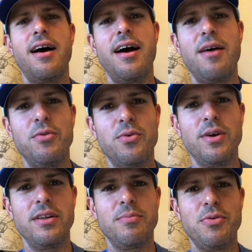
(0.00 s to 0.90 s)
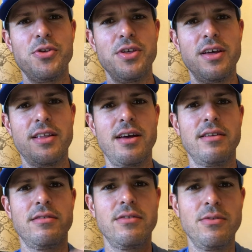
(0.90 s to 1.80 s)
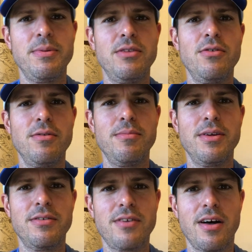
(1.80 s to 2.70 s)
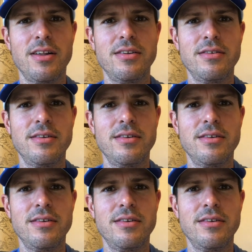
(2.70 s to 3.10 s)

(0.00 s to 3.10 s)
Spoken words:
I would greatly appreciate that. You'd be doing me a solid.